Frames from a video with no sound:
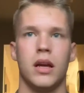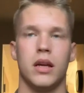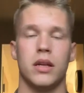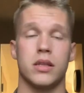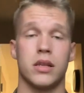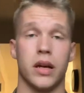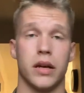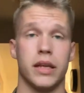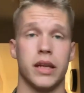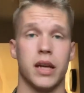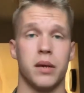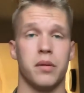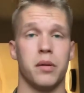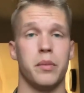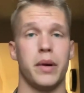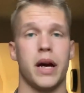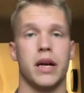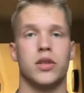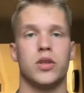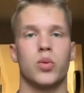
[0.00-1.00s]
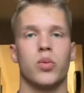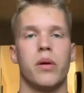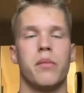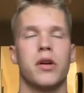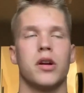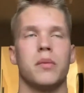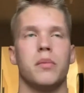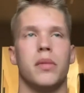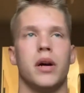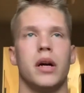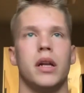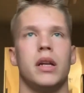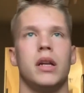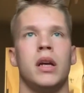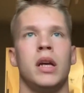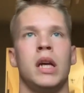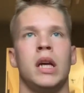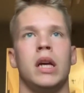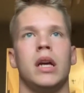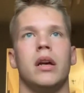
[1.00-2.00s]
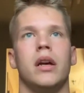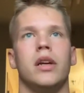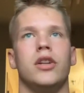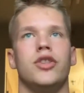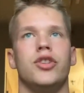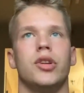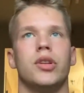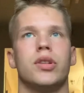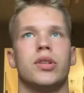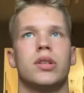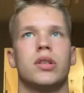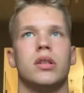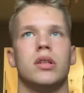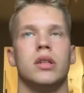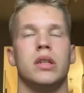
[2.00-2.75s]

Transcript: It's not that I'm a bad swimmer, but it just